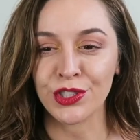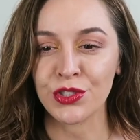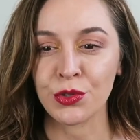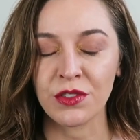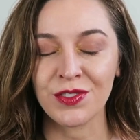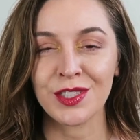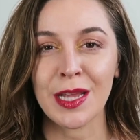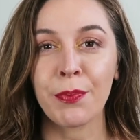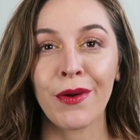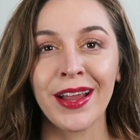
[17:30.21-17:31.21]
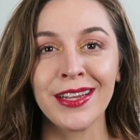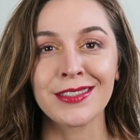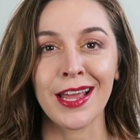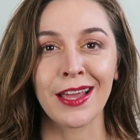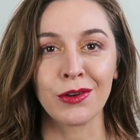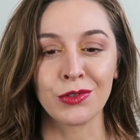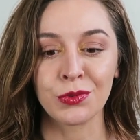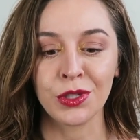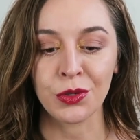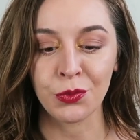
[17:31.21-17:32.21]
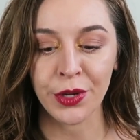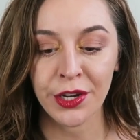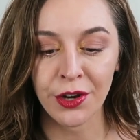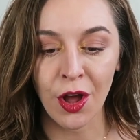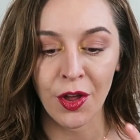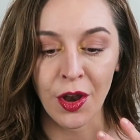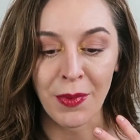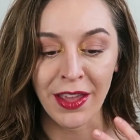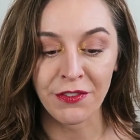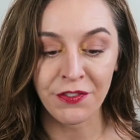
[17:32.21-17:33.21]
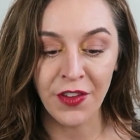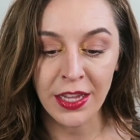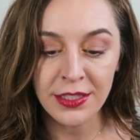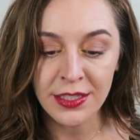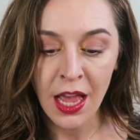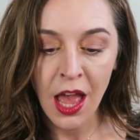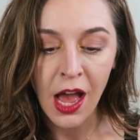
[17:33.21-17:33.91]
it just sort of separates and goes really weird on my face.